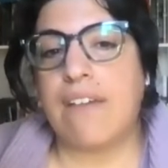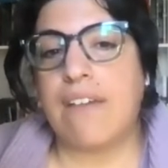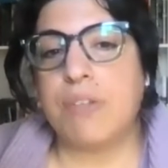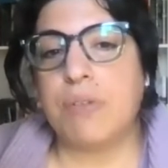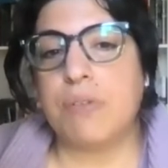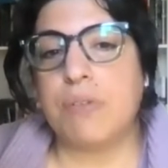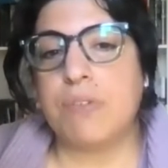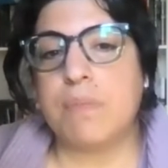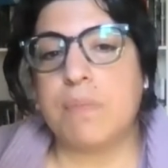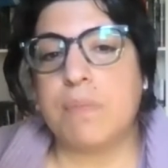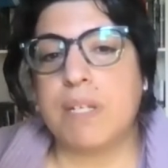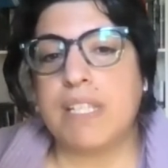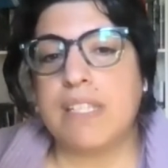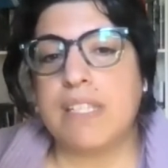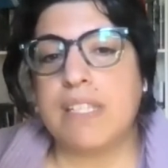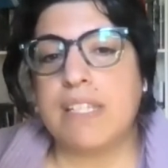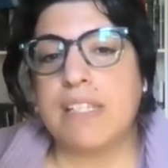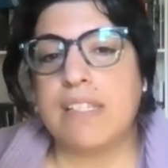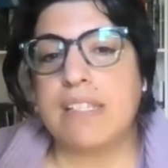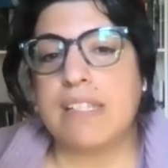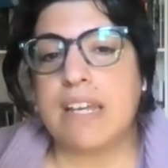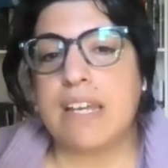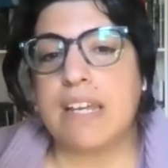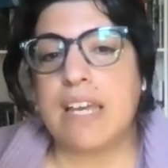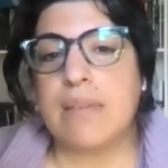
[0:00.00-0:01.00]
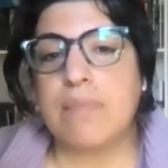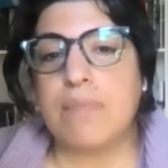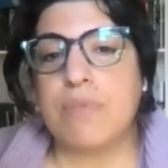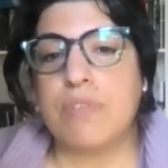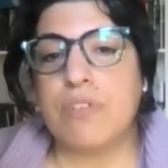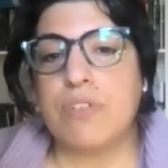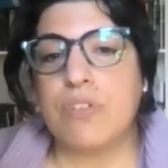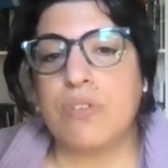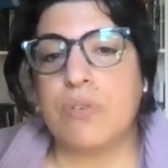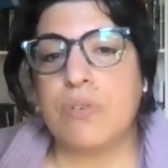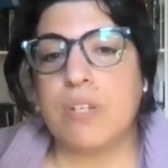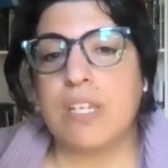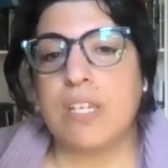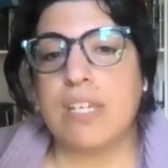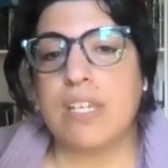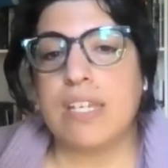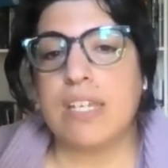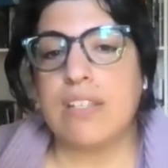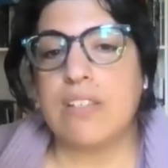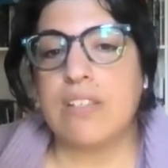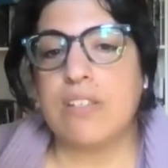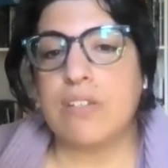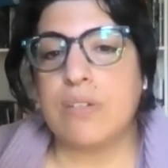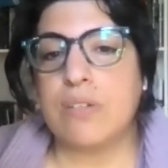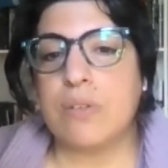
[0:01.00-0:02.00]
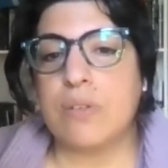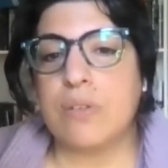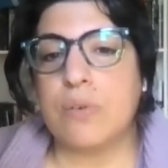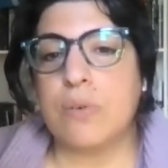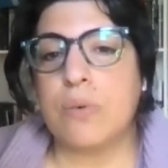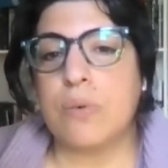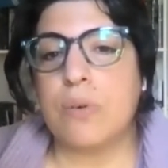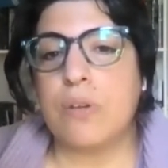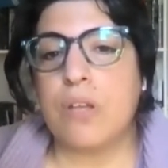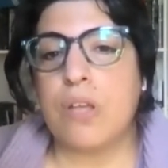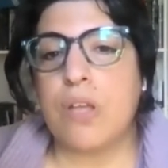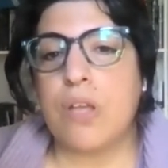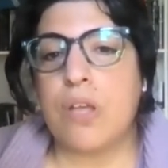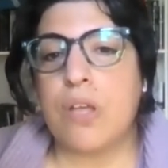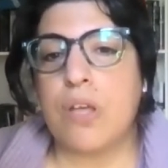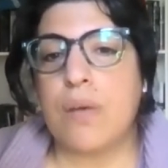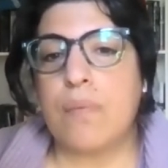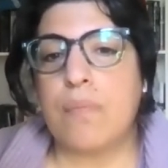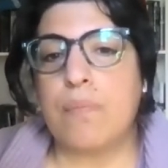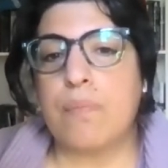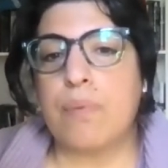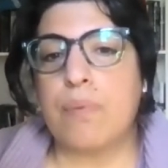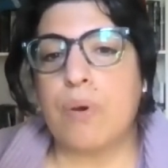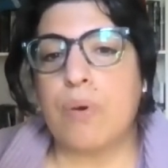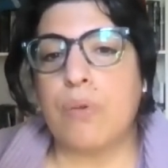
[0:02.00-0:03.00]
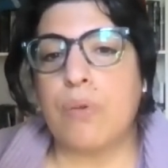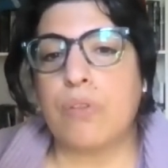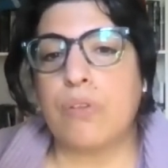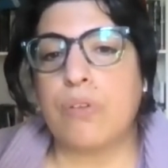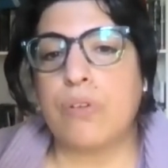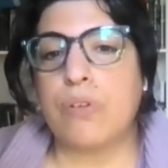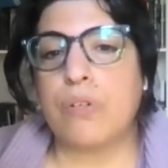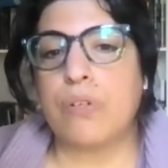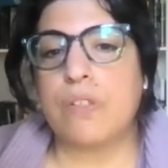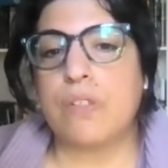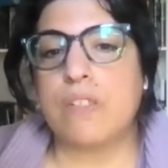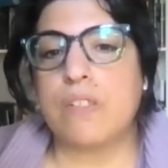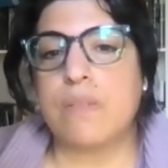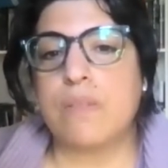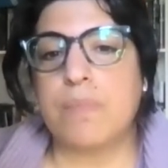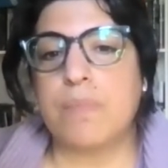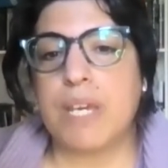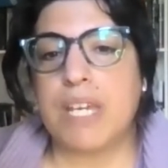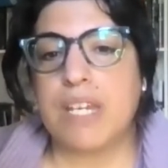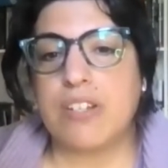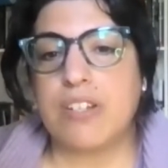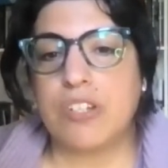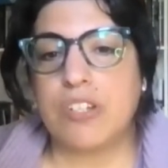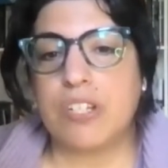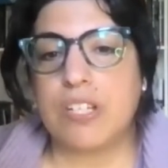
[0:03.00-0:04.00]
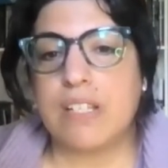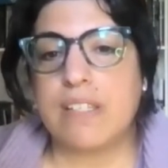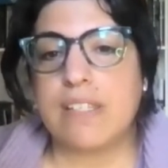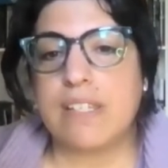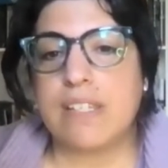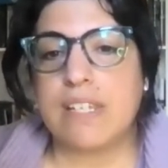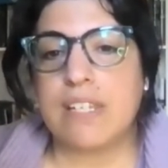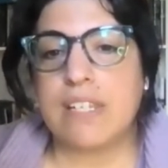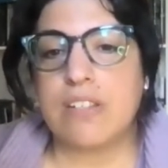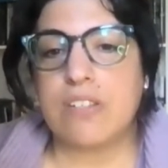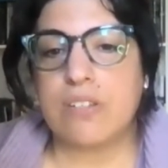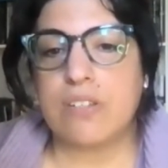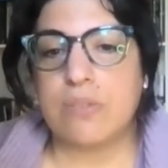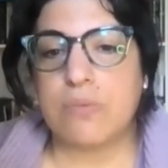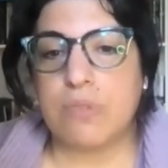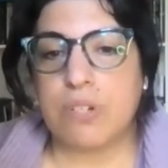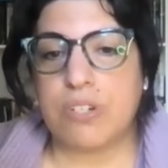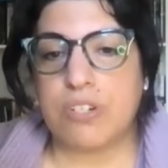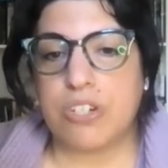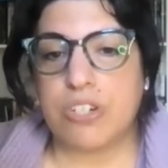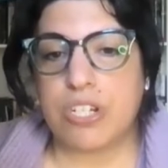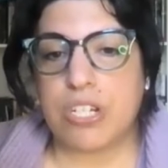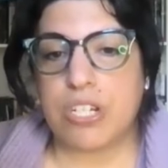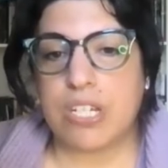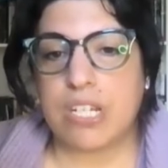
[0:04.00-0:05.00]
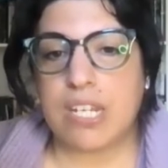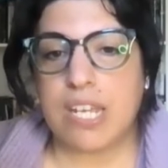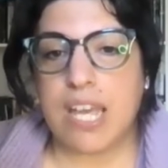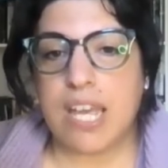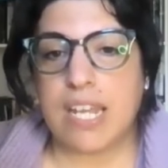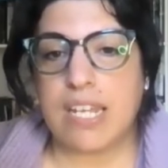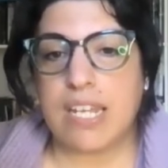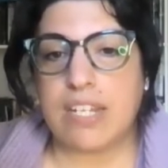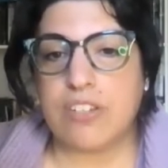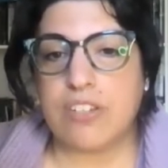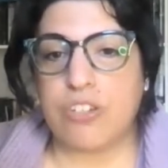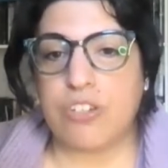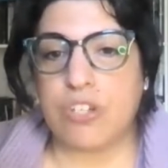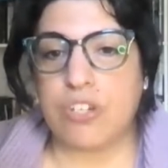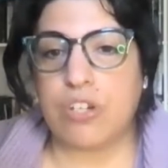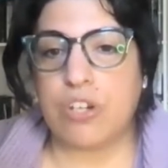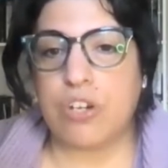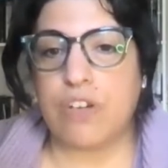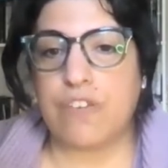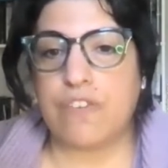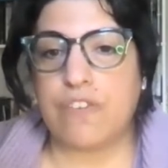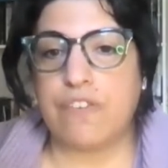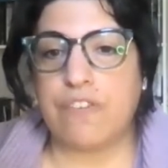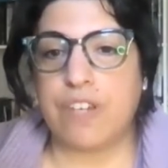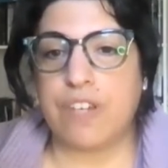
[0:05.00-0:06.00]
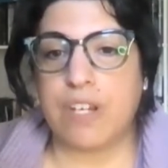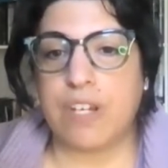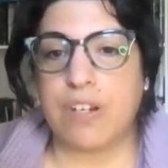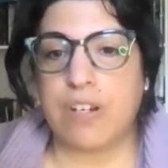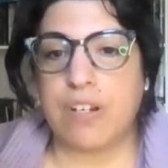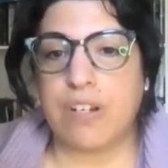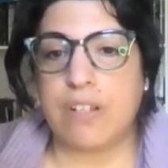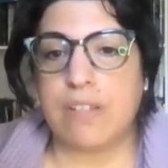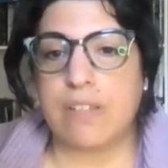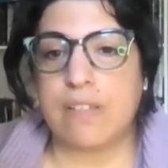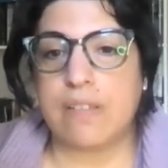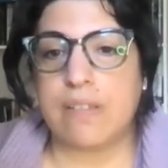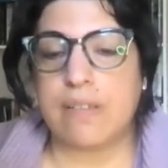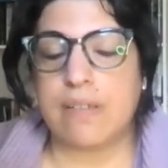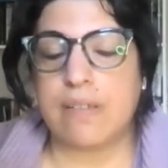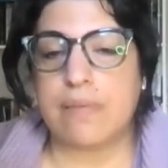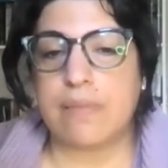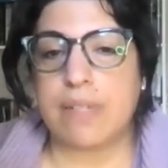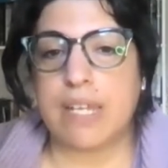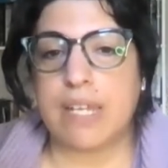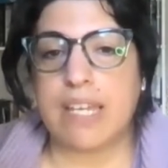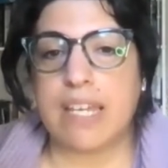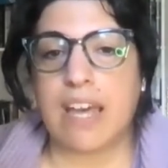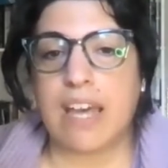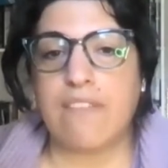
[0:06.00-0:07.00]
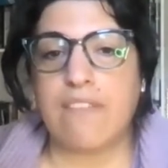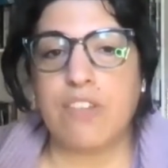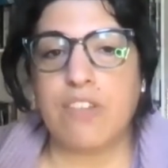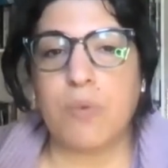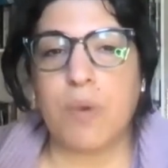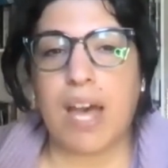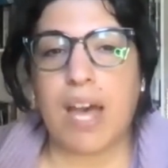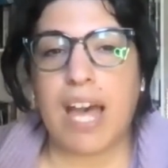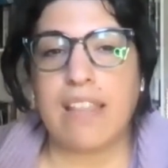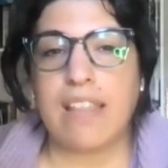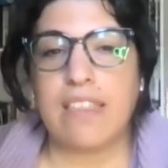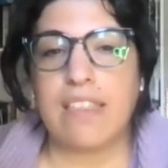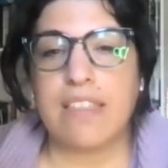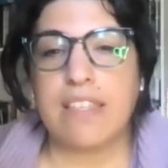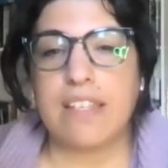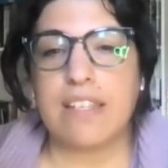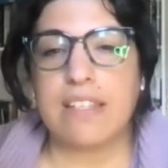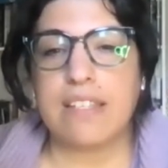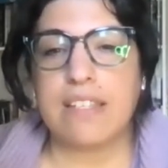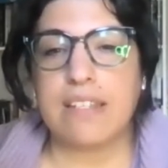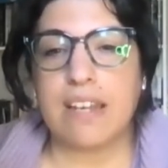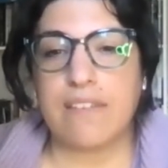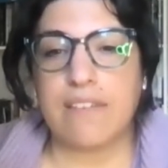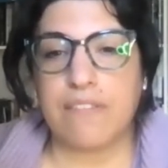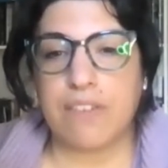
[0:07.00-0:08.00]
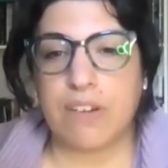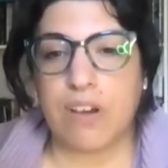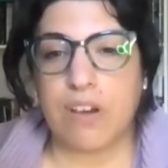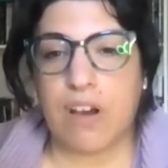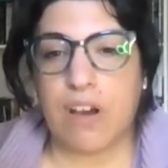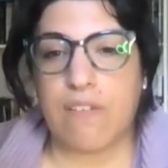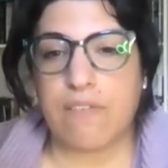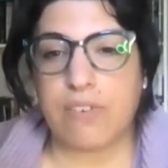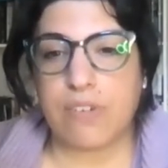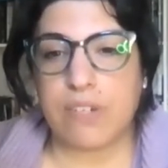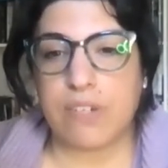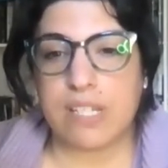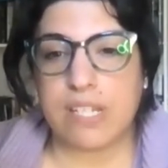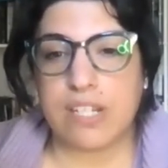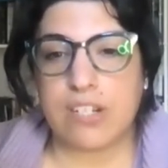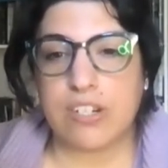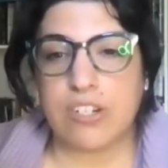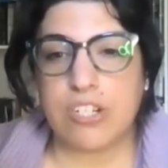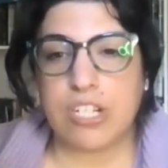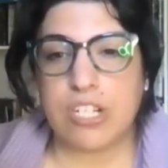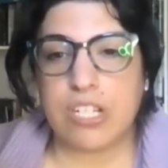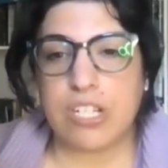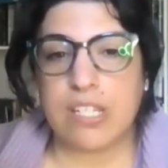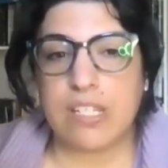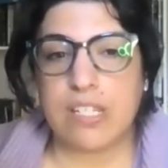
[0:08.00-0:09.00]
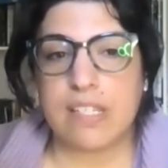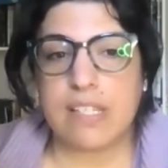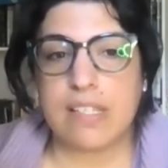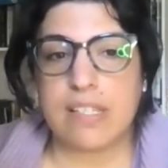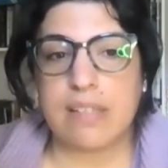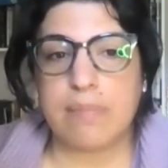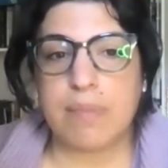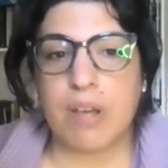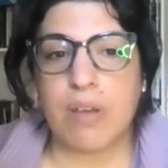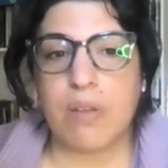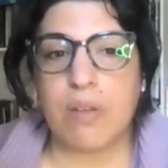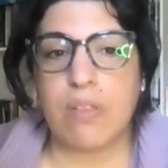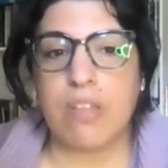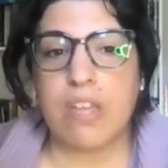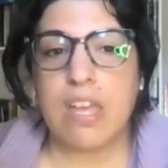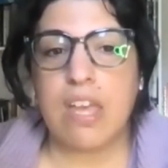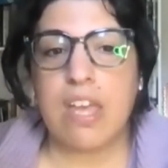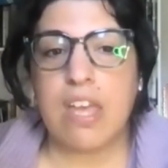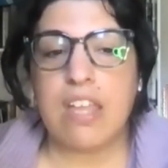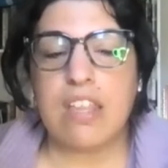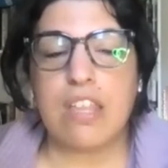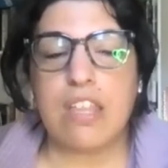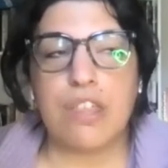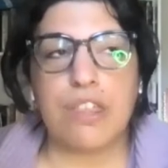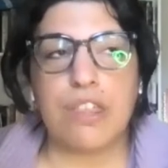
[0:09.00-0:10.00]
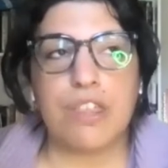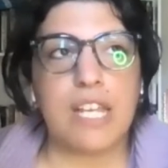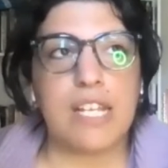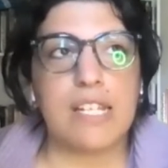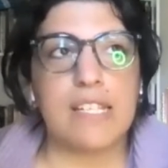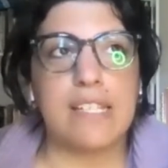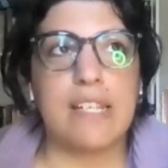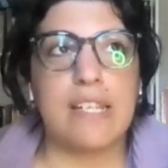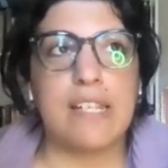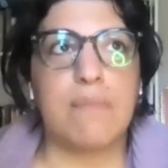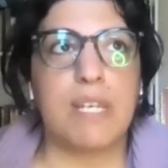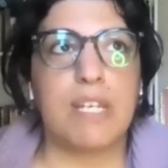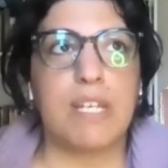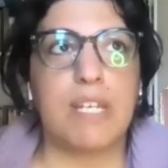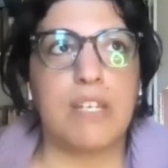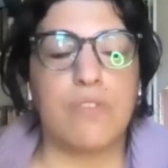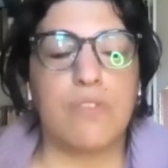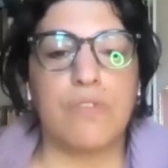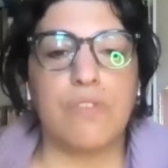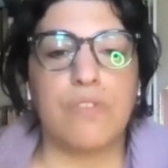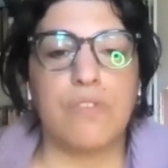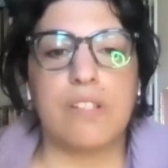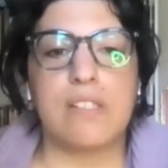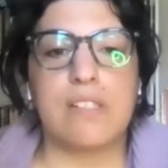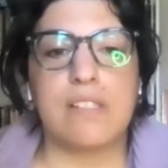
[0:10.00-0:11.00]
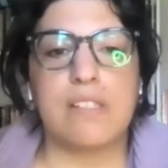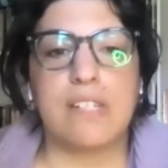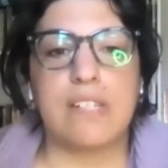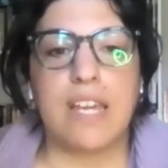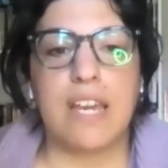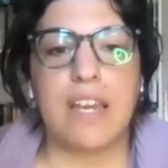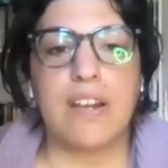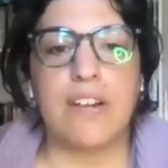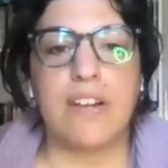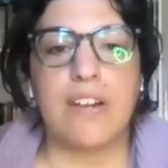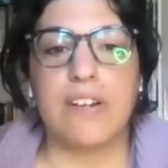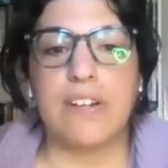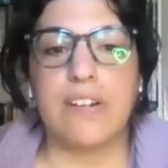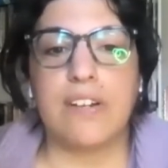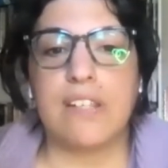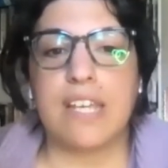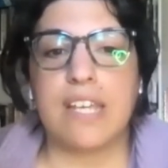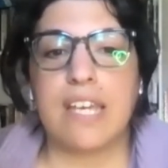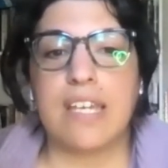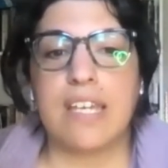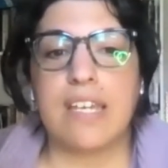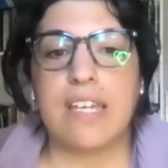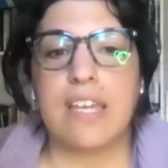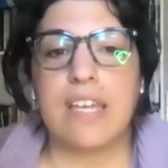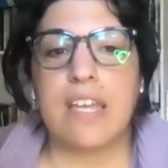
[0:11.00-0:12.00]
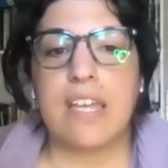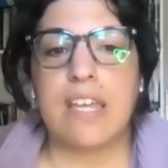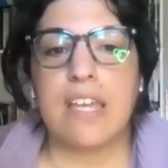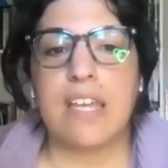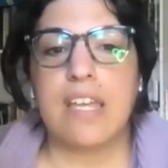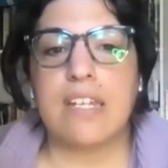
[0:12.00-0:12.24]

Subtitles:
have you spent this time tuning into both your spacious intuition and into your fears? Like, have you had the tough conversations about the things that make you feel scared, like